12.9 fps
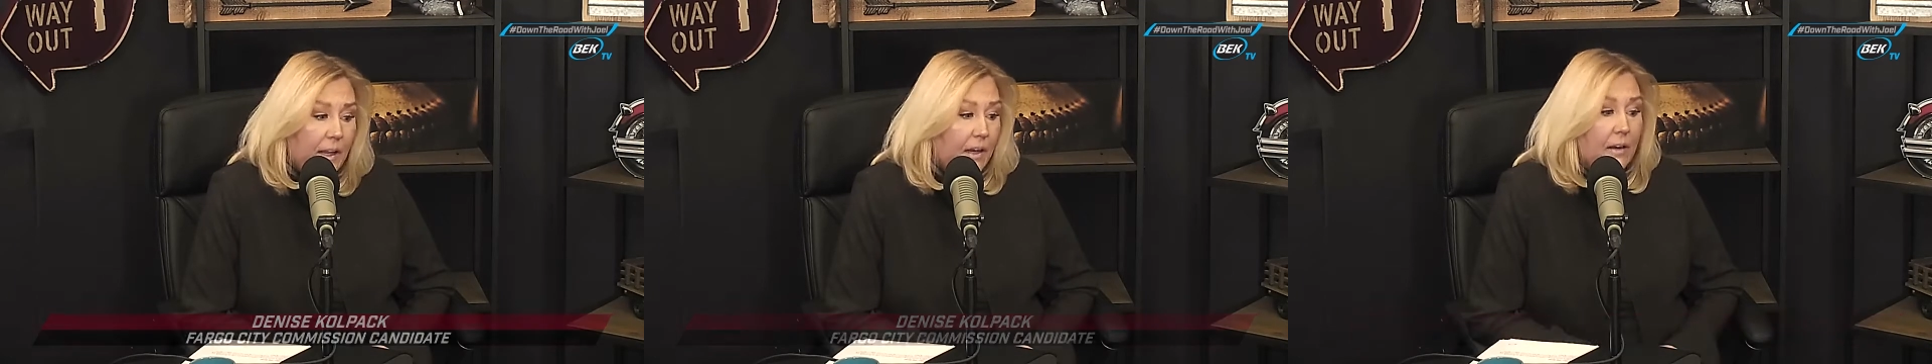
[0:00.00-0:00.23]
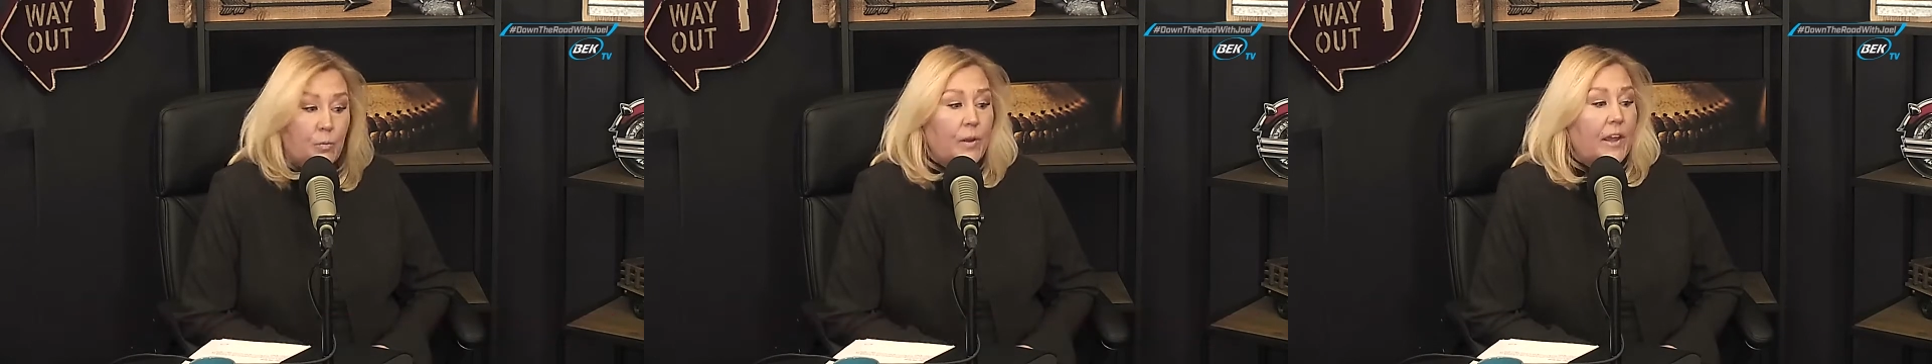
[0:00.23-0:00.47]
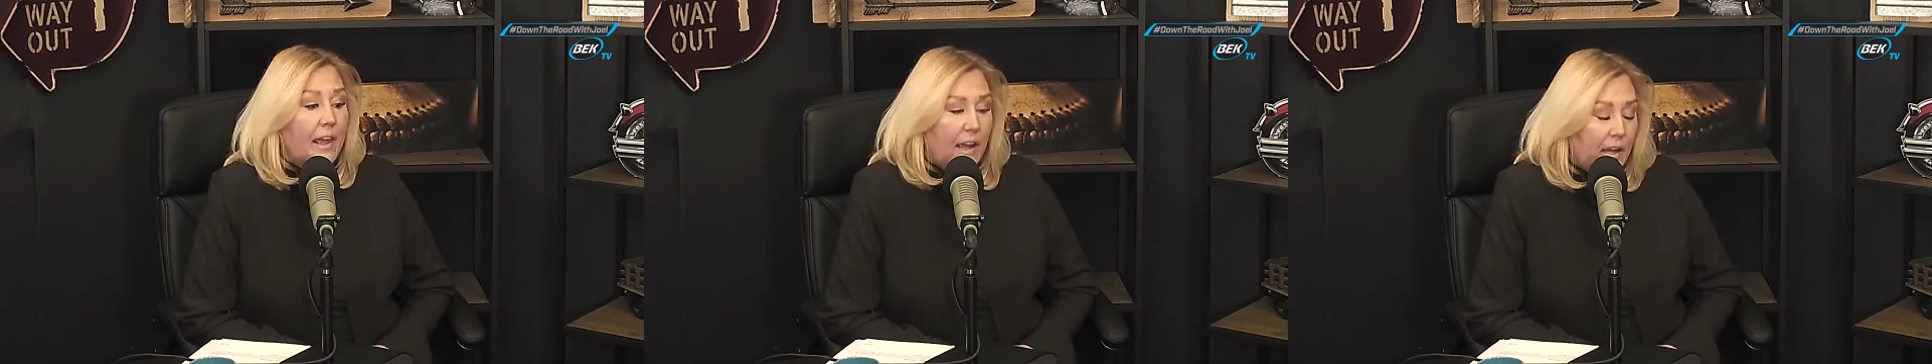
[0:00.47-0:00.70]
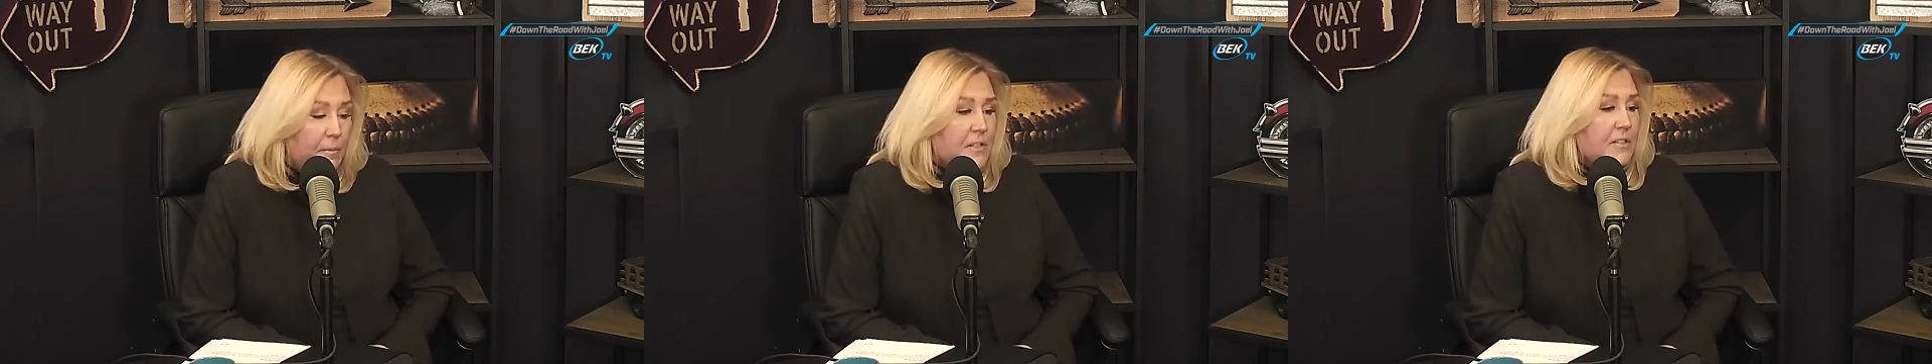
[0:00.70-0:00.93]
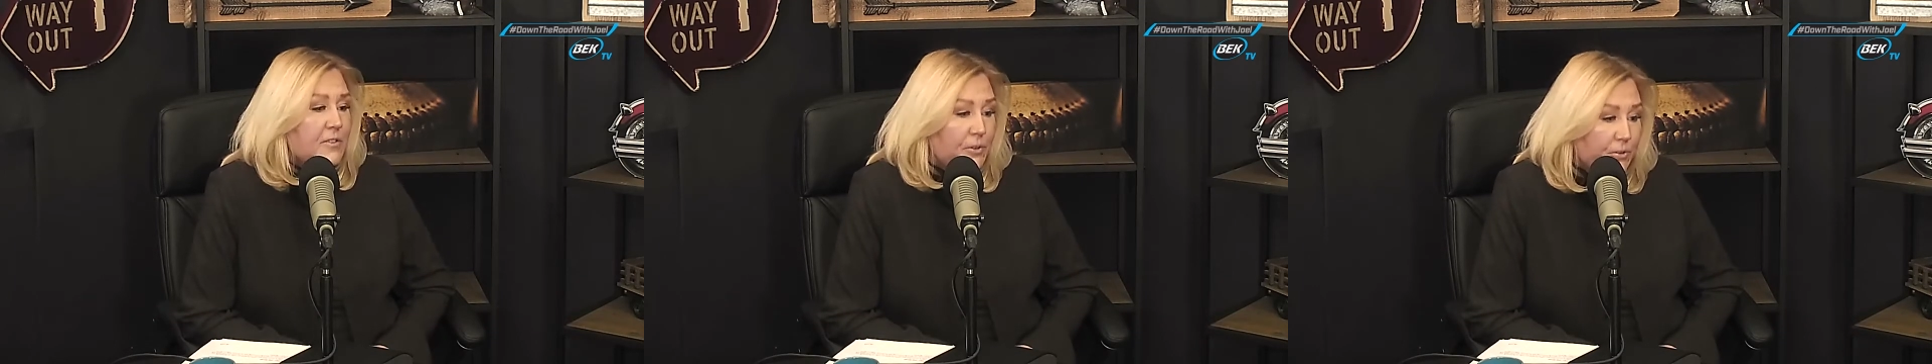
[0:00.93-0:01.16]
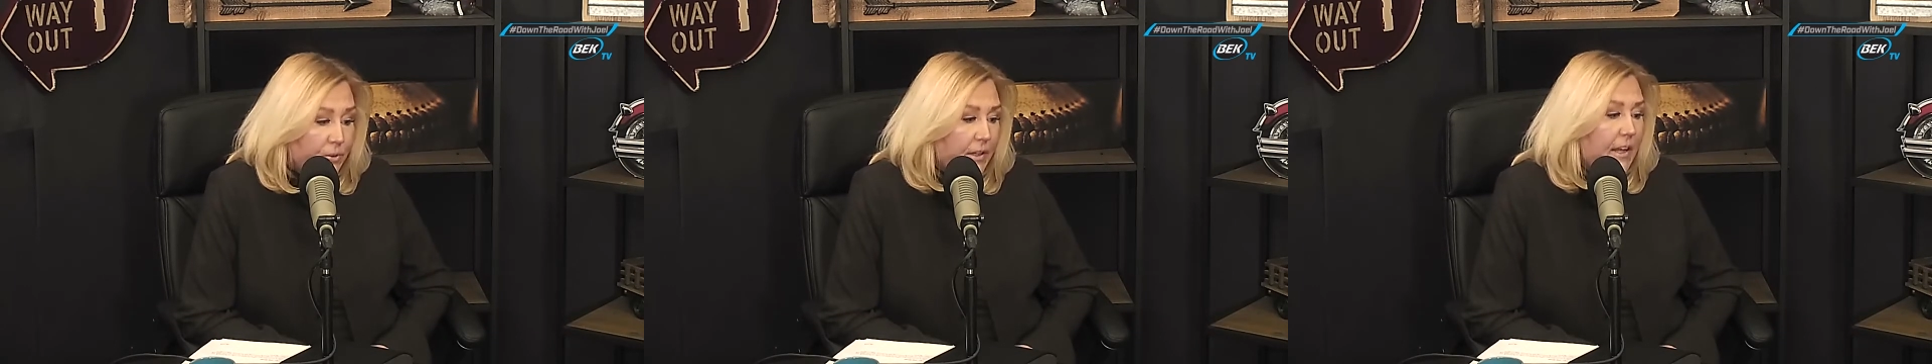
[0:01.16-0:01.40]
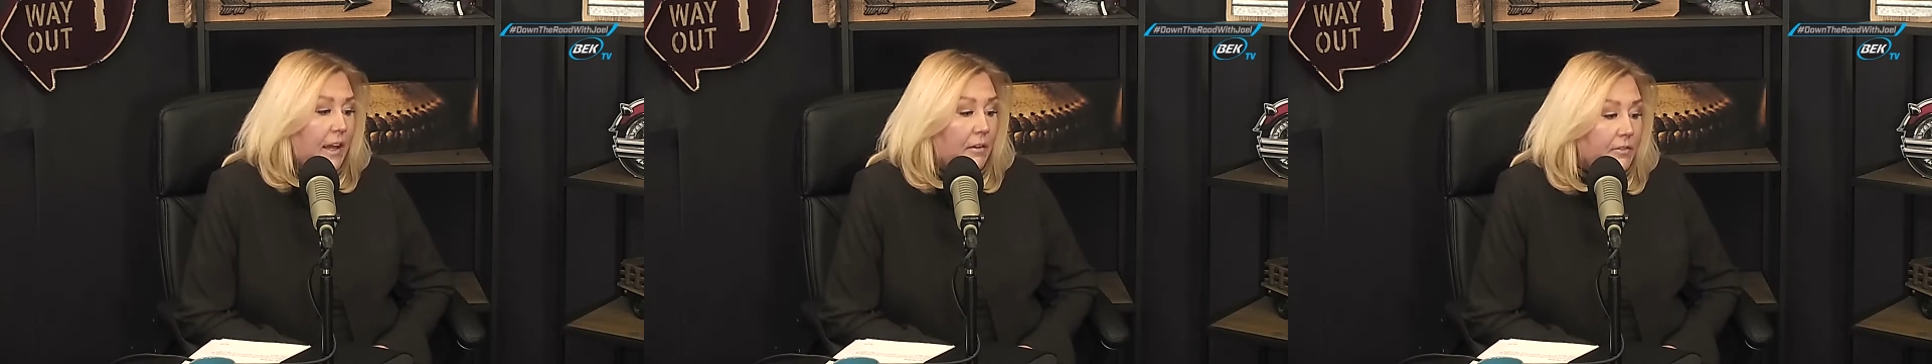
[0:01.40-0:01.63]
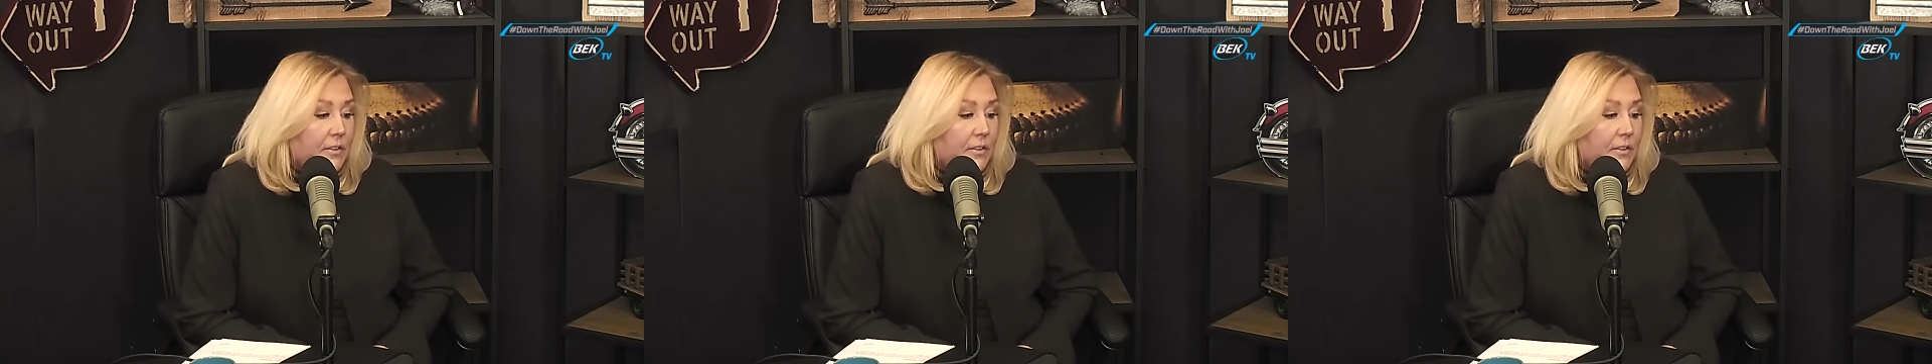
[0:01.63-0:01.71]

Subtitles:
and we absolutely have